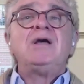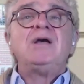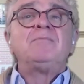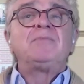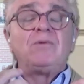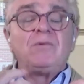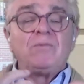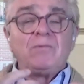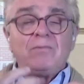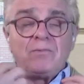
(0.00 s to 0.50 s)

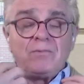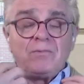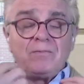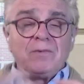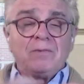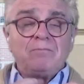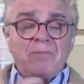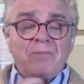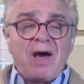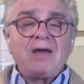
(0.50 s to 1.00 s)
But
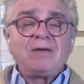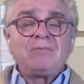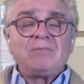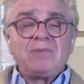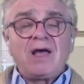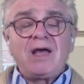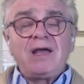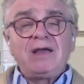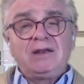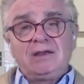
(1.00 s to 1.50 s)
bottom
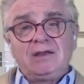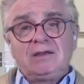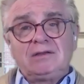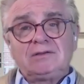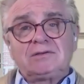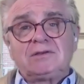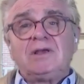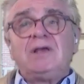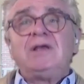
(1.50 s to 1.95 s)
line is,